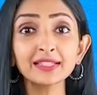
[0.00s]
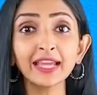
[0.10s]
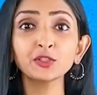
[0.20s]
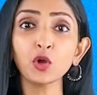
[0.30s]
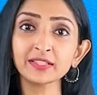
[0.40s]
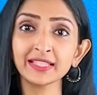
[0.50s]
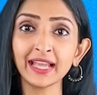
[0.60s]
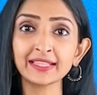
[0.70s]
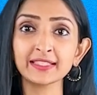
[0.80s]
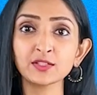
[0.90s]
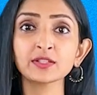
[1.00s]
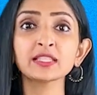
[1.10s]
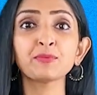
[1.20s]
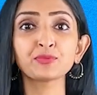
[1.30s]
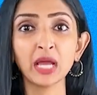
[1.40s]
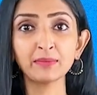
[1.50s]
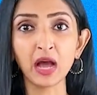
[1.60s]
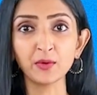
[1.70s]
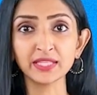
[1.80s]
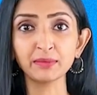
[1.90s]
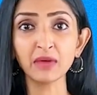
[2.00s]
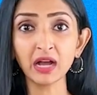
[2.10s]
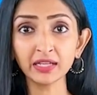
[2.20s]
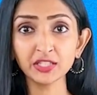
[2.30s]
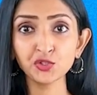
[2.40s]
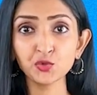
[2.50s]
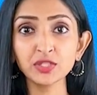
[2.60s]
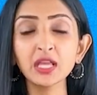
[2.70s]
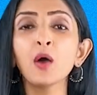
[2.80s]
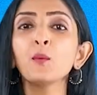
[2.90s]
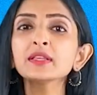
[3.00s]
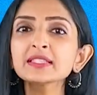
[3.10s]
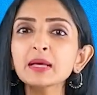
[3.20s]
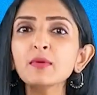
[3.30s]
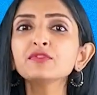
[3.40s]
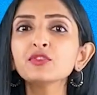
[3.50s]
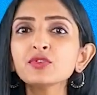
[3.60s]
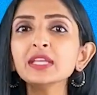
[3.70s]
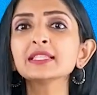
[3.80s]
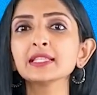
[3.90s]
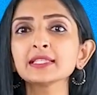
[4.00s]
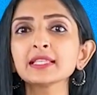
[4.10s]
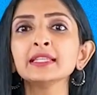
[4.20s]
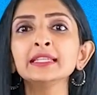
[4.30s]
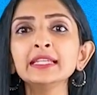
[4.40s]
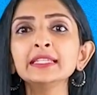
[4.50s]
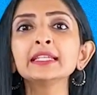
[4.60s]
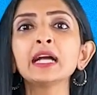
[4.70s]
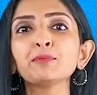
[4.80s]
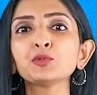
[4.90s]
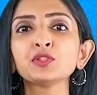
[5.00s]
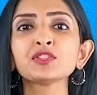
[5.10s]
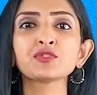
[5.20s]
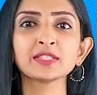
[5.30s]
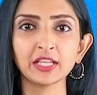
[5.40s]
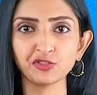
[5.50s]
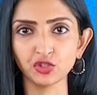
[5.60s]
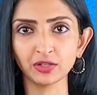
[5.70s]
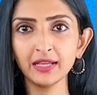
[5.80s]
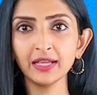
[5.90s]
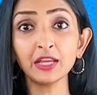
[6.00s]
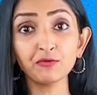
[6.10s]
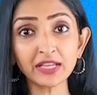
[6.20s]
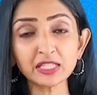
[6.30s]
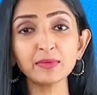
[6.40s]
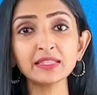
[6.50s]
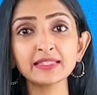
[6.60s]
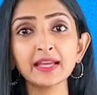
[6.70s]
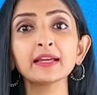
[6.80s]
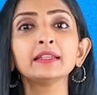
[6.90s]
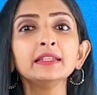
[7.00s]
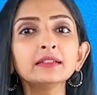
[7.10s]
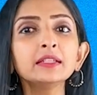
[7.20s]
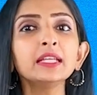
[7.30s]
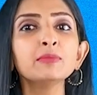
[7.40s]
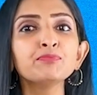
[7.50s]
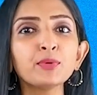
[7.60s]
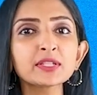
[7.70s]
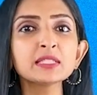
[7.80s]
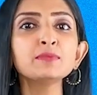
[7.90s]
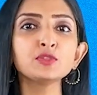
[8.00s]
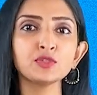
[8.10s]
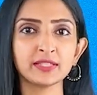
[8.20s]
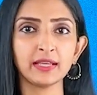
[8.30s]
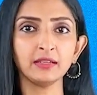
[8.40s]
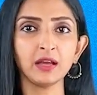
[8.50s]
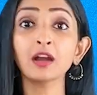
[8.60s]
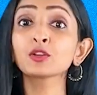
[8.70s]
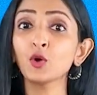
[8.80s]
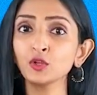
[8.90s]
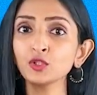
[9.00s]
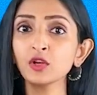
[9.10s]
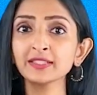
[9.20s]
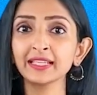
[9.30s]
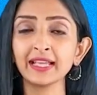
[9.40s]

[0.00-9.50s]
like toxic assets or subprime housing market issues were some of the reasons leading up to this recession. Investments that are nearly impossible to sell are called toxic